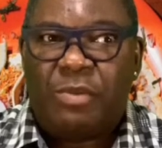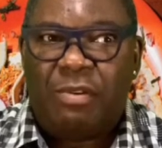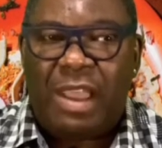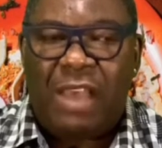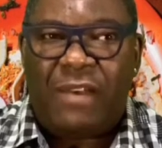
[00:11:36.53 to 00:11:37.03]
You
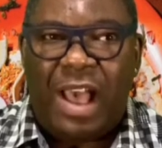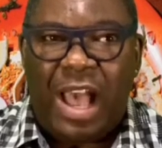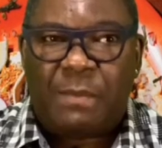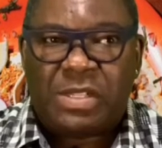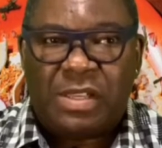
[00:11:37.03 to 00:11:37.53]
have
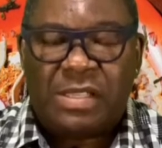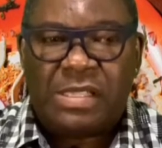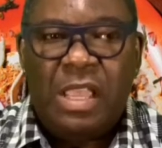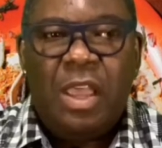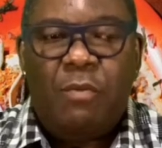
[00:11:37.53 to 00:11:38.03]

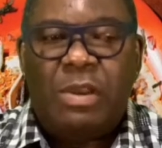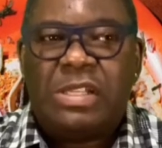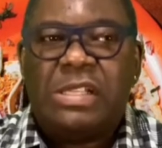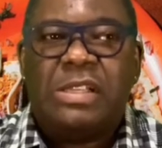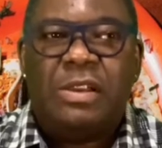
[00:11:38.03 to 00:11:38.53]
options, which
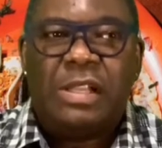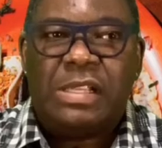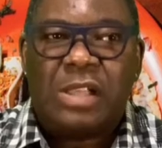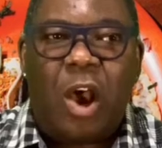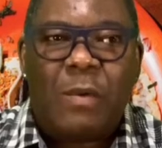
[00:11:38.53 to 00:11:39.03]
is good.
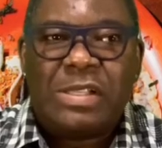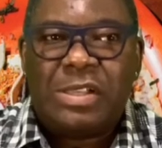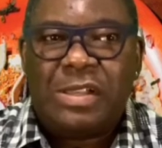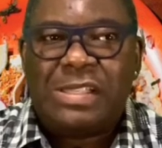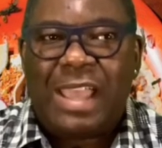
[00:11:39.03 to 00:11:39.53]
It's always
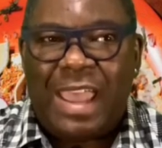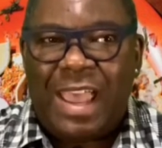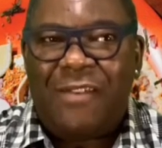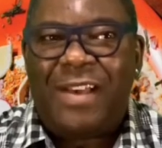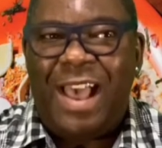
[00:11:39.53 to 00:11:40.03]
good to
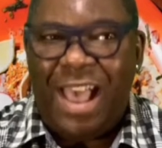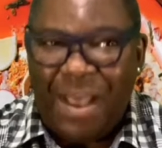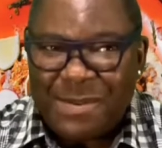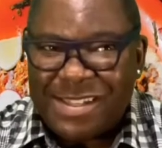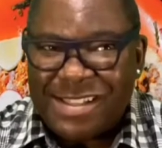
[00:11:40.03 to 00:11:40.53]
have
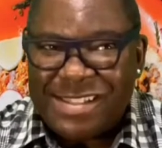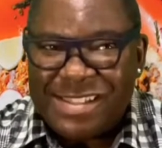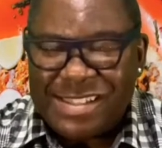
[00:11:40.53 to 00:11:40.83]
options.